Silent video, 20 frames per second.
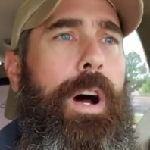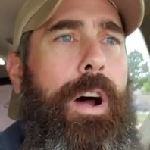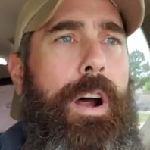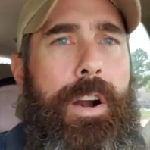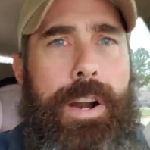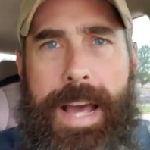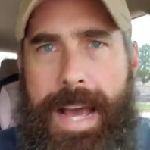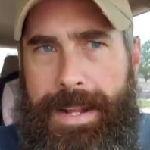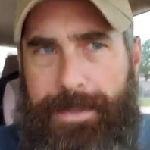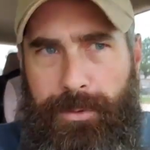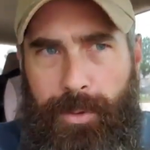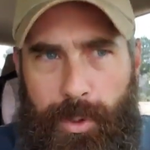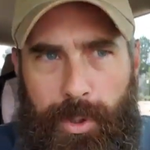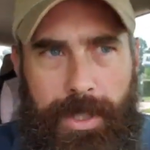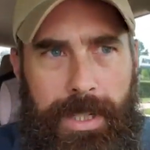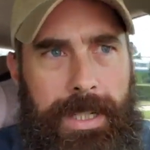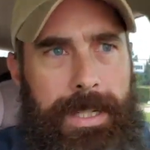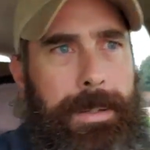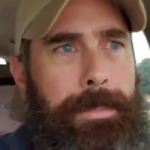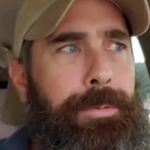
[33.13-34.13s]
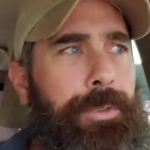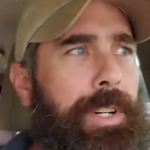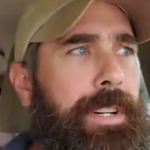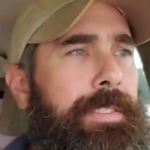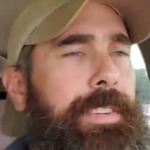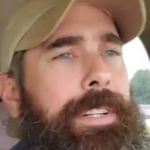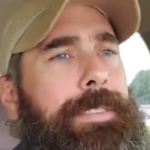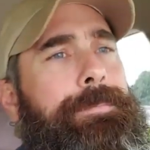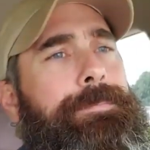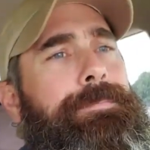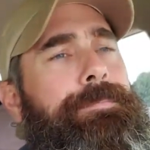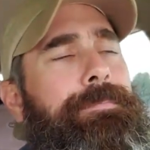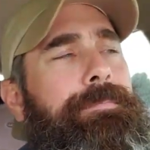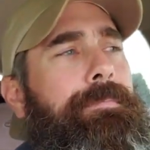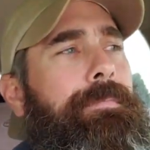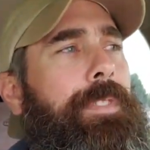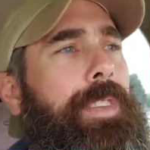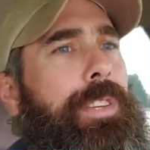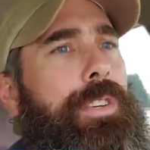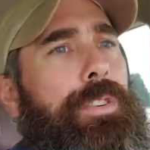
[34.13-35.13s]
are not Torah observant,
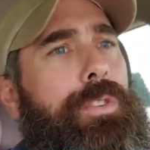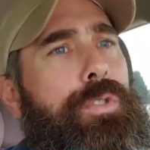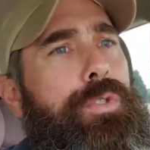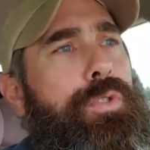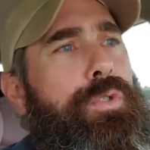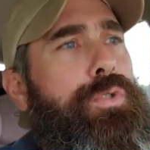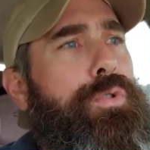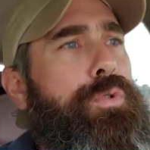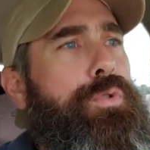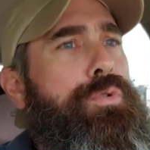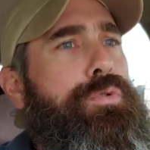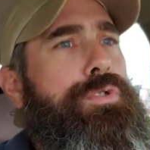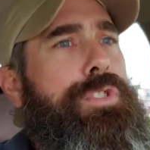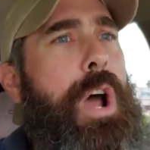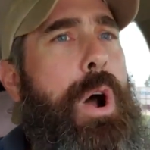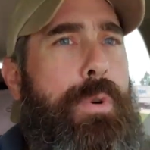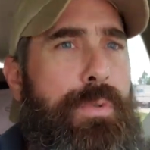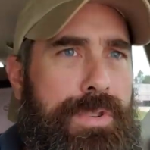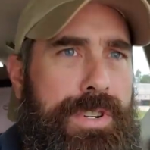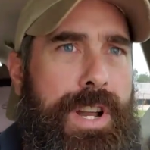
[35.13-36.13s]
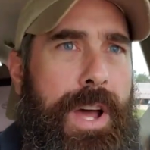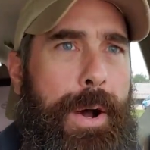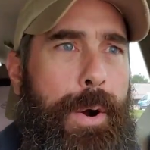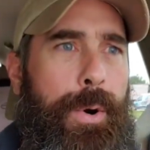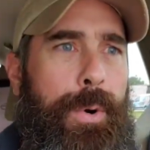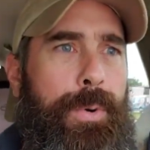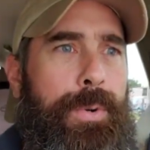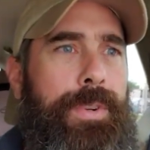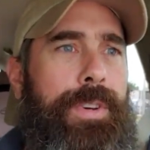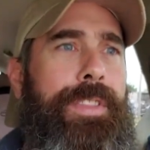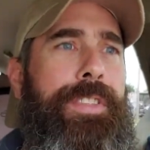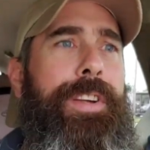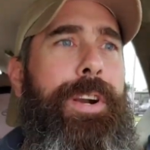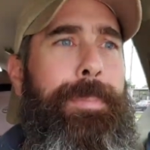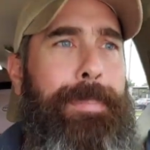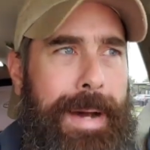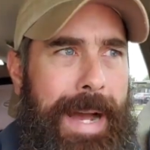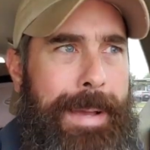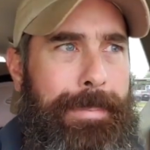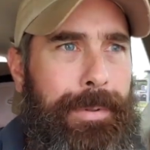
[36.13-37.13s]
who don't know
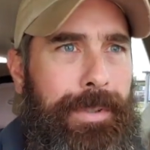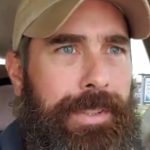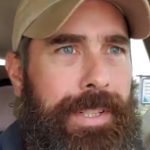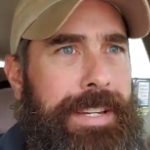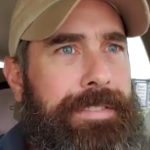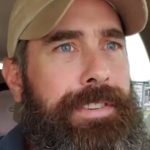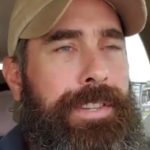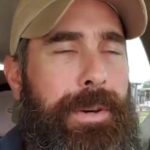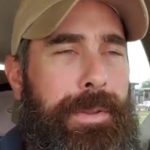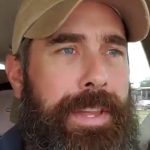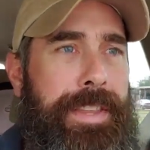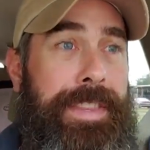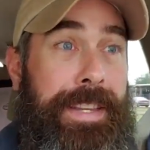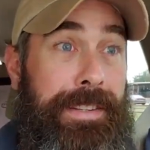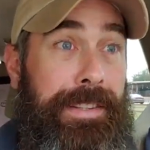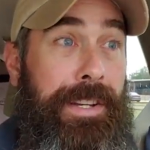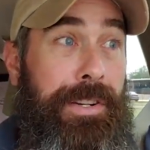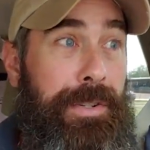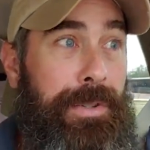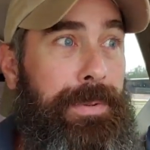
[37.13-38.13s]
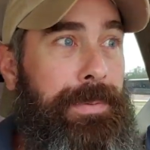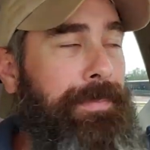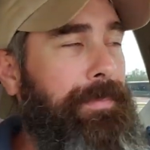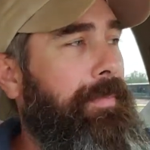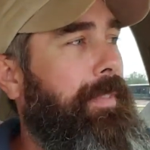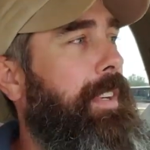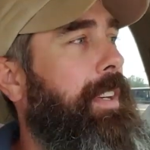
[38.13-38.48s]
their Bible, even though they think they do.